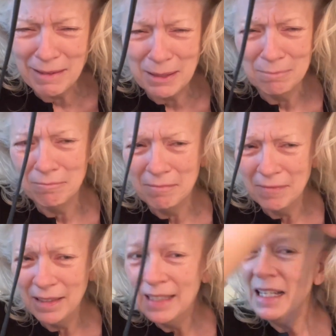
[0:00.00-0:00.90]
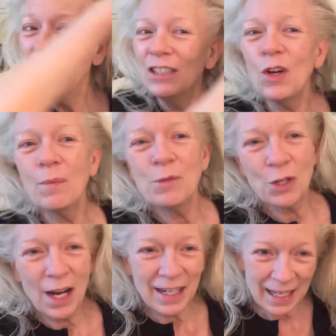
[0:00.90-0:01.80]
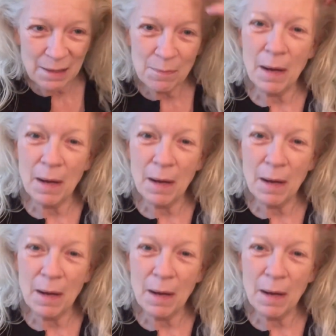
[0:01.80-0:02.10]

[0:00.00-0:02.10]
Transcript: that so i'm trying to keep my